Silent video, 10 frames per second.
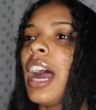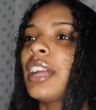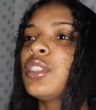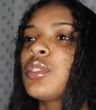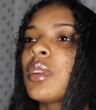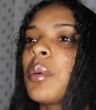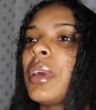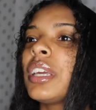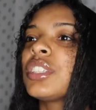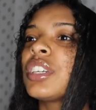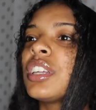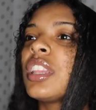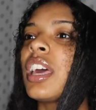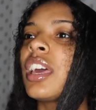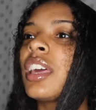I just wanna make sure
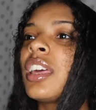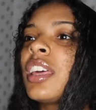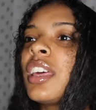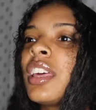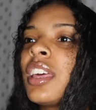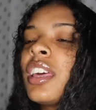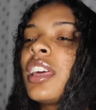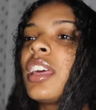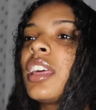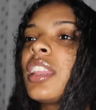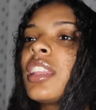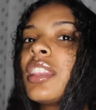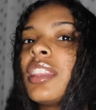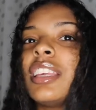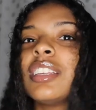that
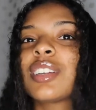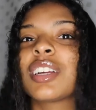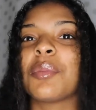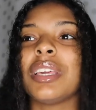these are gonna